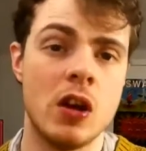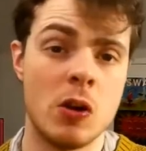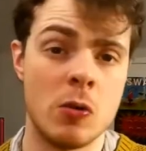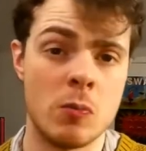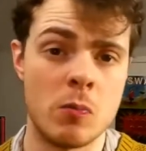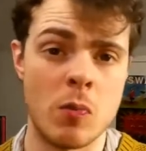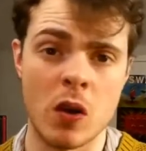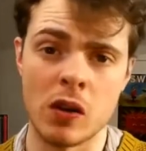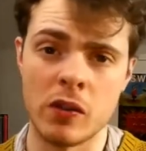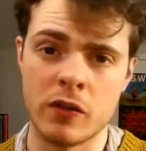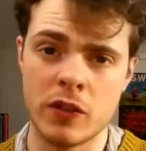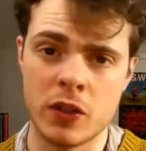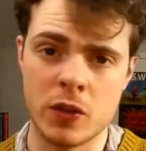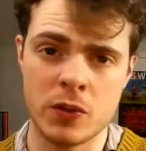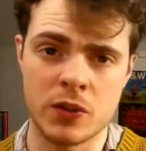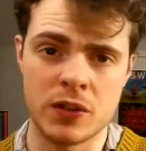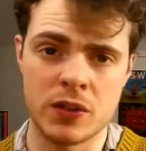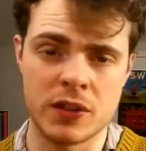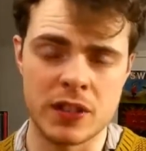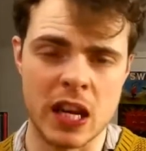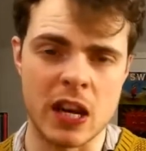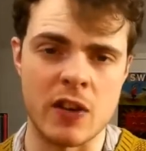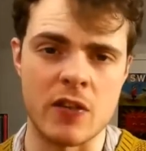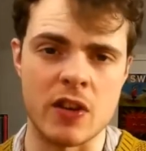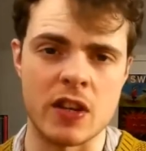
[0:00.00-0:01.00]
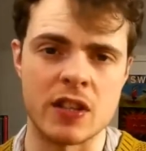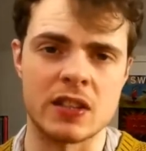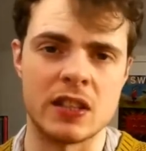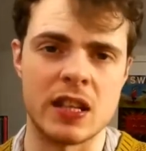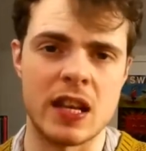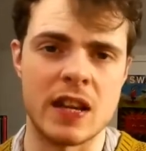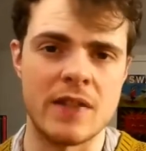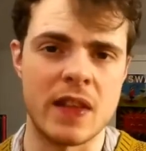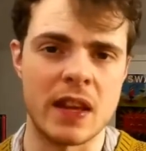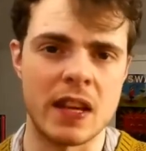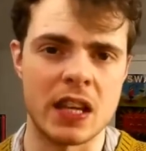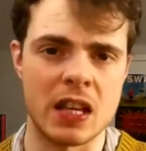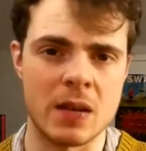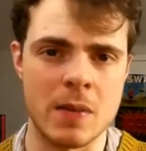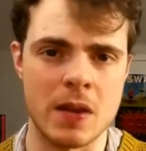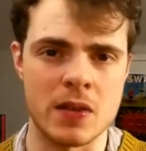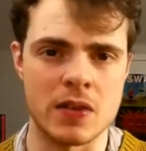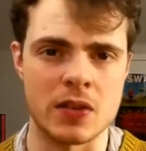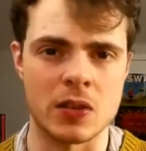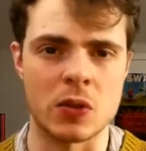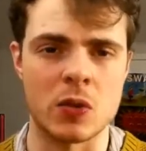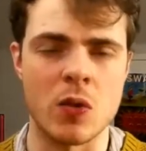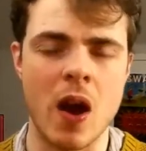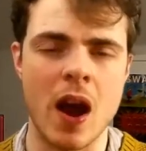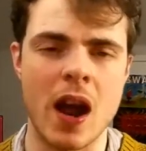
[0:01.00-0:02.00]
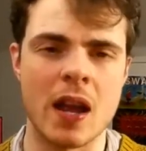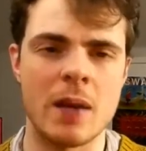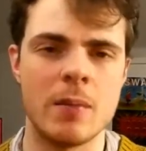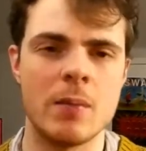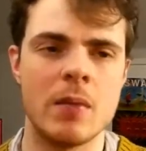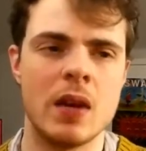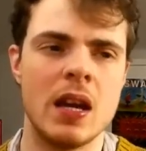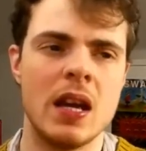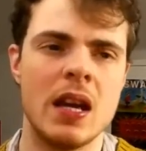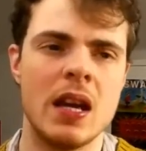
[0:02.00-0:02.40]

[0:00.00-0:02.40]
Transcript: moral views seriously and then commits a crime.